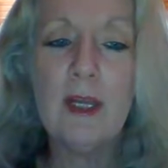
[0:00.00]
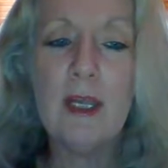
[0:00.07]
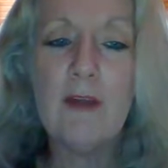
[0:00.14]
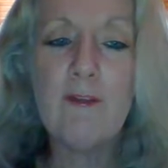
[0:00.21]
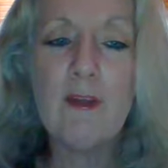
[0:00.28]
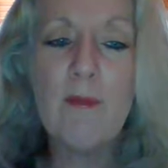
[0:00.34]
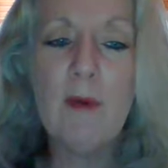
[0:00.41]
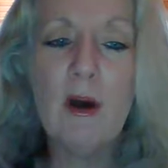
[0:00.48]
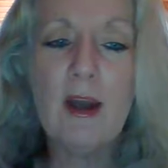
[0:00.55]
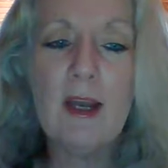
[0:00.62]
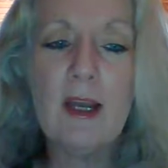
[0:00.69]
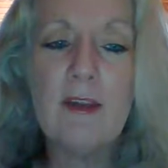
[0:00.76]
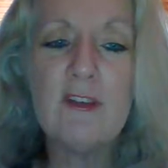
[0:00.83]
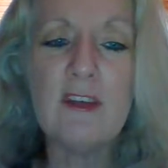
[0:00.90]
If the
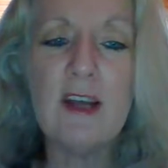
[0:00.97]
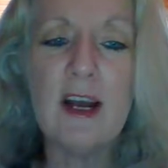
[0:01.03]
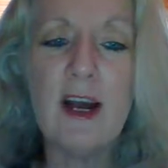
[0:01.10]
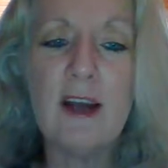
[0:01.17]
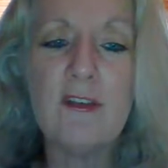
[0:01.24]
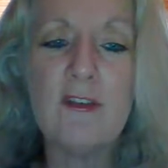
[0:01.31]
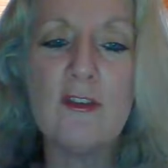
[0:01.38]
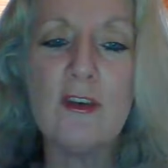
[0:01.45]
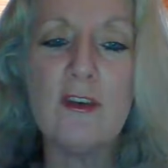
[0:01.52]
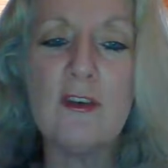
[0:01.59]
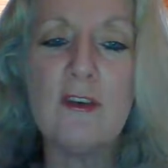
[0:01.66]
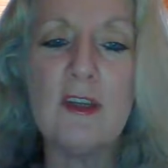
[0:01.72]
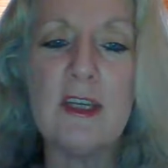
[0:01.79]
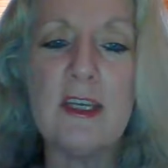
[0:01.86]
mind lives in utter
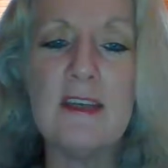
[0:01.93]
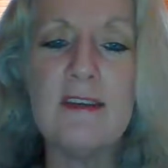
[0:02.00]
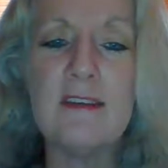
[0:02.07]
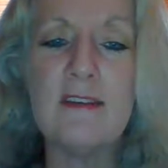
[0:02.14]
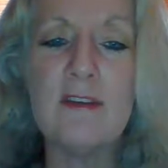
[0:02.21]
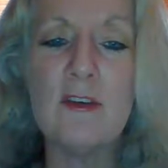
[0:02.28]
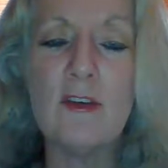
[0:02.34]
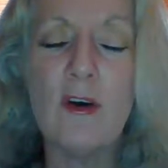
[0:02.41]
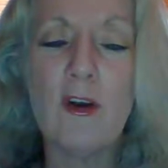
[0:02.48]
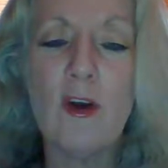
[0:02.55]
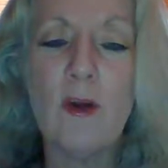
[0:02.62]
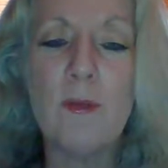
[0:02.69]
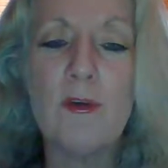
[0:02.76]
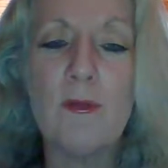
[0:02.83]
certainty, it does not
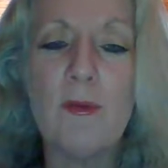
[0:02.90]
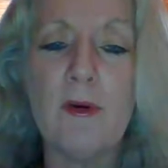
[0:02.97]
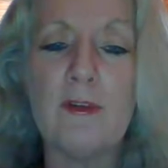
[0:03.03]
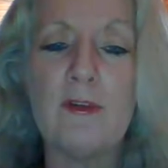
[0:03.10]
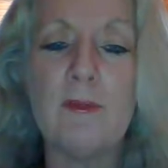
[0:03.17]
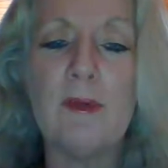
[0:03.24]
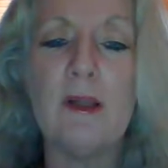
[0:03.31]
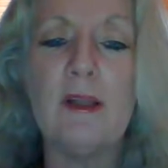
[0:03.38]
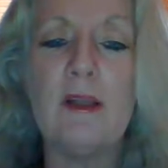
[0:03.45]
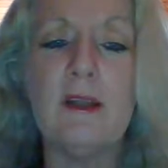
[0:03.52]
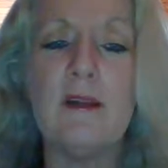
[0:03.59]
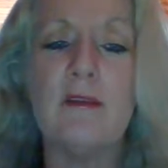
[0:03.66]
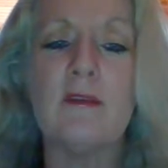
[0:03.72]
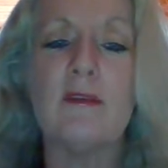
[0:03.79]
open to
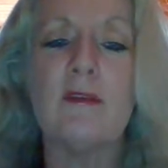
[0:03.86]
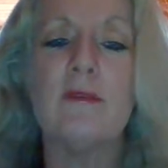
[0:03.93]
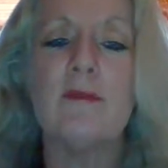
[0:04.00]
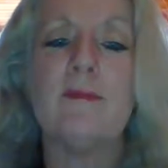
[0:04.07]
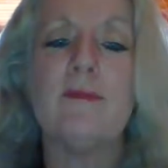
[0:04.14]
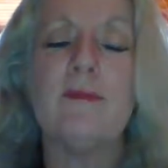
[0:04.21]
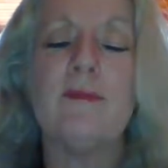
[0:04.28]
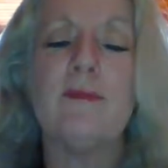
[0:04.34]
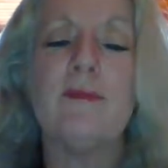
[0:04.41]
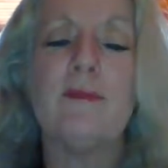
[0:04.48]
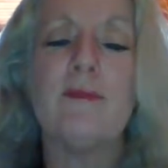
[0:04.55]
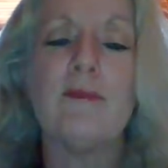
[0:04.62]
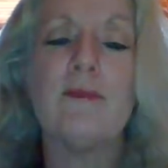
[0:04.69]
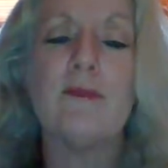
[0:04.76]
possibilities.
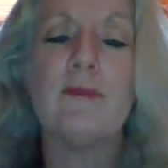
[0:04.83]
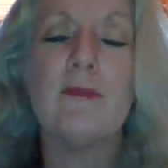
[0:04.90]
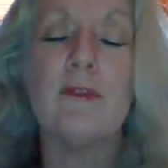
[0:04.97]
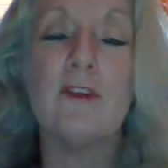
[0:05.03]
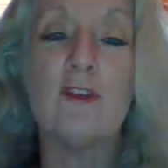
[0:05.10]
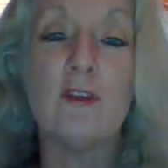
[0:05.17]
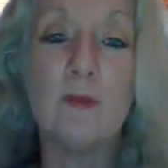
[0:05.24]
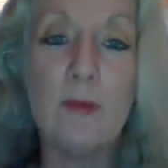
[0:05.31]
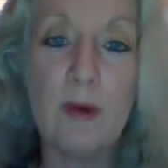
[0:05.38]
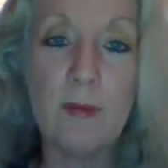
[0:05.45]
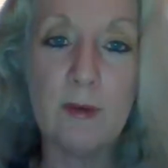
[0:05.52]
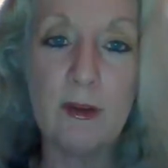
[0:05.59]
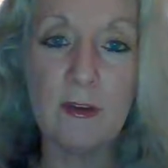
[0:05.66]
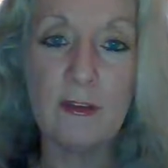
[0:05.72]
This is why
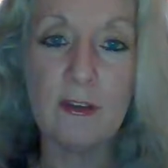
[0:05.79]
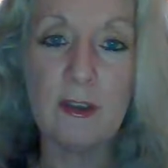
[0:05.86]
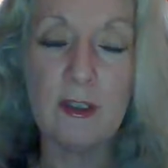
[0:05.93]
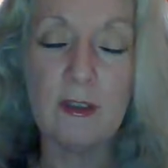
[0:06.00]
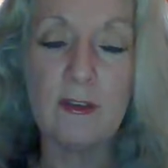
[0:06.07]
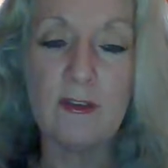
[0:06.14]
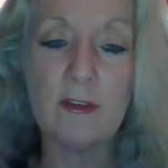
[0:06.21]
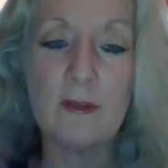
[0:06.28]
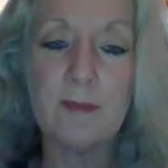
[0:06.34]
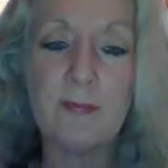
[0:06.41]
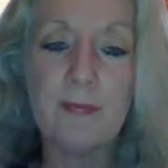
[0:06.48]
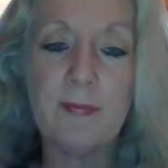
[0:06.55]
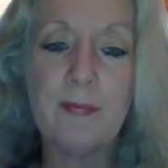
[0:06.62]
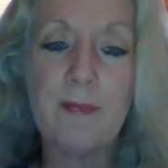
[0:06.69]
we don't change.
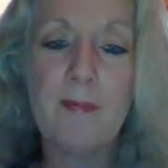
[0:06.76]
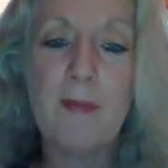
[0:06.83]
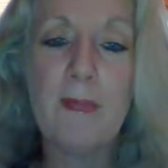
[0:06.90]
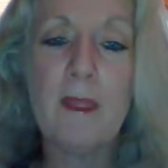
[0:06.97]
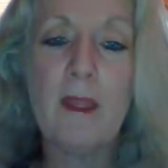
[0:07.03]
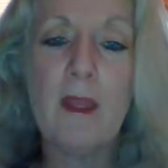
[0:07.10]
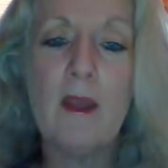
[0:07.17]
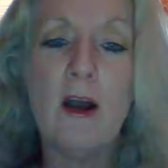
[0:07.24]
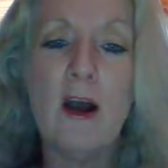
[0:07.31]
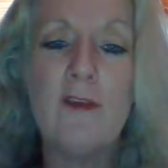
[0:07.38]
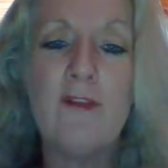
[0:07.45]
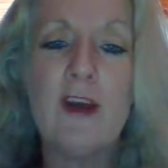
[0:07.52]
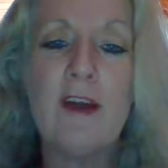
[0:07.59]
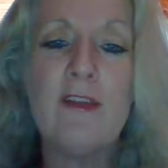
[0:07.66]

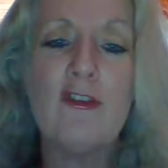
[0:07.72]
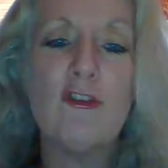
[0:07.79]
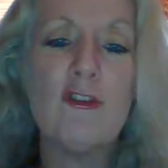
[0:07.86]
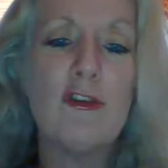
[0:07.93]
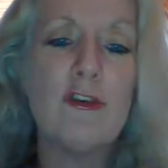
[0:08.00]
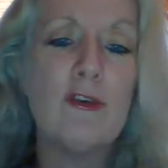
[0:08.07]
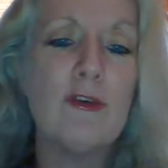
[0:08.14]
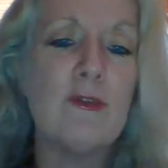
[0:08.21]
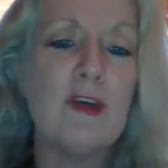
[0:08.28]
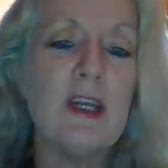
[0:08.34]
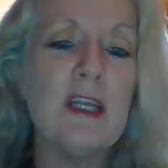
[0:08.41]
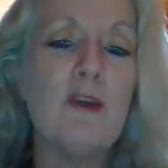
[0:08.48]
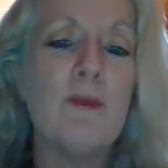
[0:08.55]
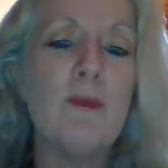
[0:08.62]
I found this true for
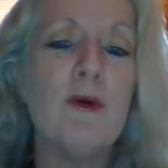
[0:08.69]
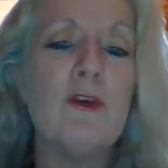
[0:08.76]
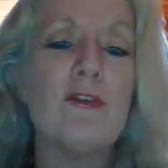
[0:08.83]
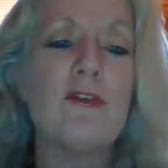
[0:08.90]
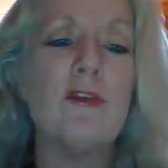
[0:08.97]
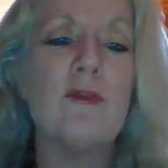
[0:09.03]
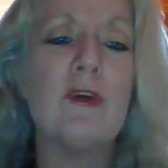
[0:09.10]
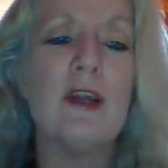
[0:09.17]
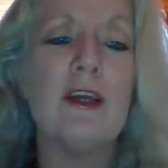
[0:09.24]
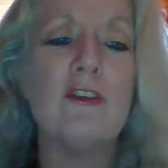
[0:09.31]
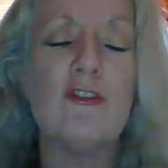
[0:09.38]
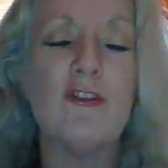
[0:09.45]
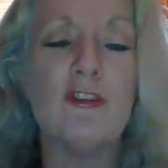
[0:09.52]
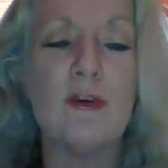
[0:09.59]
interpersonal
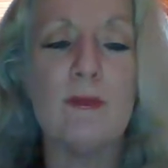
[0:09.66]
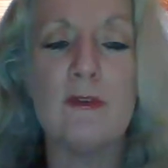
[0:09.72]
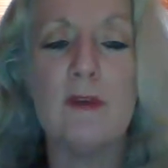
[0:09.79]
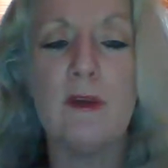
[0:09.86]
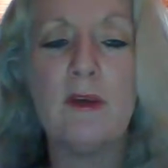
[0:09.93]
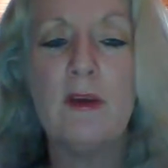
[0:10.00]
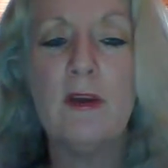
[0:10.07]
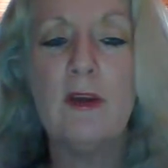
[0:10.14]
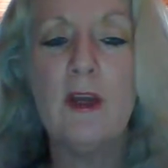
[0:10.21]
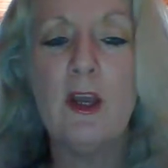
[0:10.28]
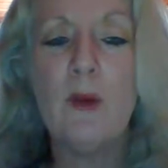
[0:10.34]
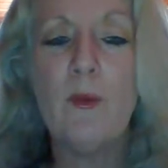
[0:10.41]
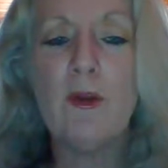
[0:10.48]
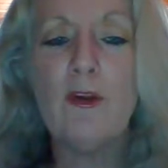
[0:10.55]
relationships.
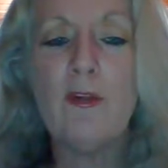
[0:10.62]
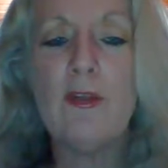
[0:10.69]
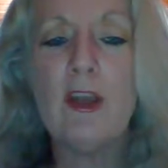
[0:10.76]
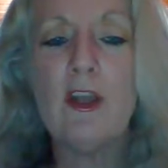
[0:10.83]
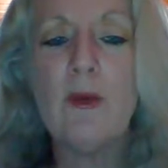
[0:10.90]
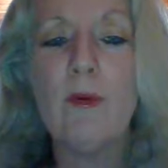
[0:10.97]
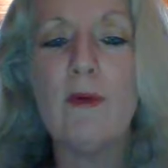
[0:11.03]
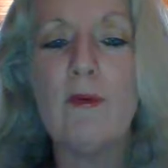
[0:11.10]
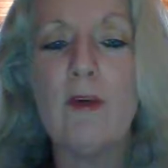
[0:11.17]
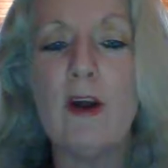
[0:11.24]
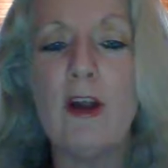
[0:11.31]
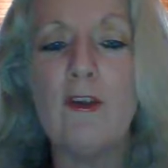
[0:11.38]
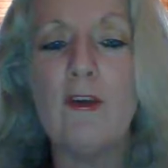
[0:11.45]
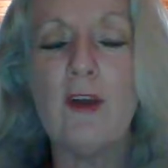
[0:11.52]
When you think you are
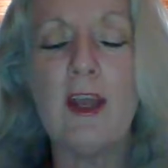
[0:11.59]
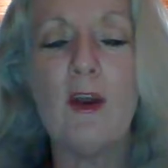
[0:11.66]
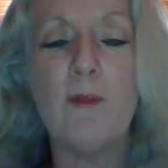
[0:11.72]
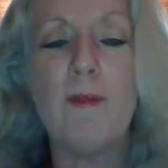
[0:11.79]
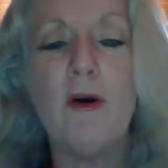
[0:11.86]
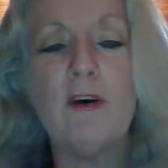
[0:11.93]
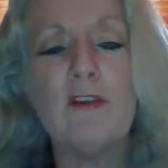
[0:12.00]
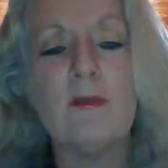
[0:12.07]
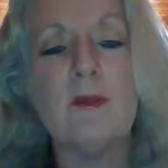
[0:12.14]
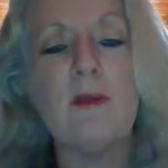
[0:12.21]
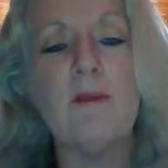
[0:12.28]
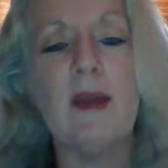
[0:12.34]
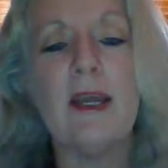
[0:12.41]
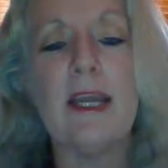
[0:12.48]
right, you cannot possibly
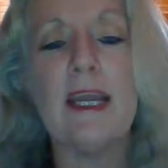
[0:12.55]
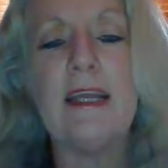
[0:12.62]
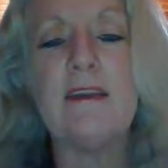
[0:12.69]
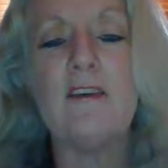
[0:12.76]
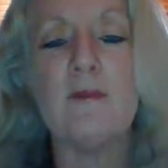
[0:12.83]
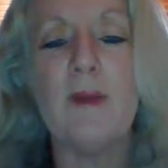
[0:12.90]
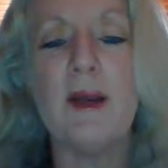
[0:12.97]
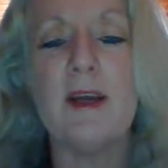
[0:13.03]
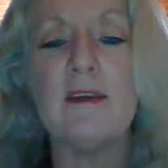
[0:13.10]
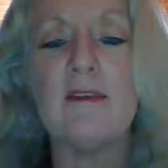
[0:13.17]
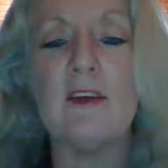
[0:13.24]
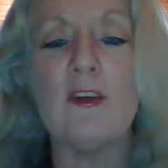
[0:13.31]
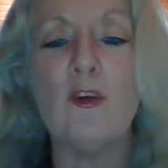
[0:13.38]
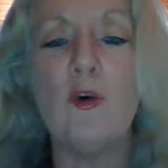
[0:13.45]
make any
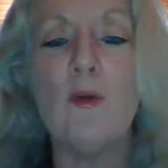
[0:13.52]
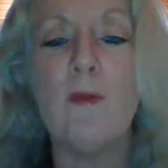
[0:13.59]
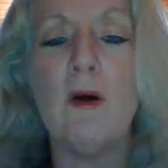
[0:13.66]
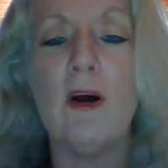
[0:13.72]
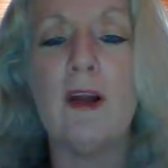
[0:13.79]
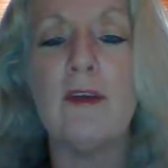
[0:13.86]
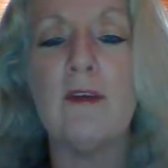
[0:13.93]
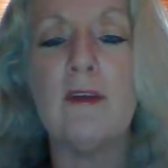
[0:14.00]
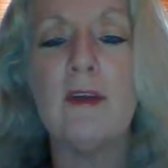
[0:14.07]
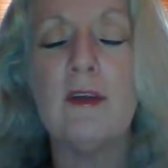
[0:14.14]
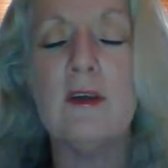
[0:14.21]
space in your mind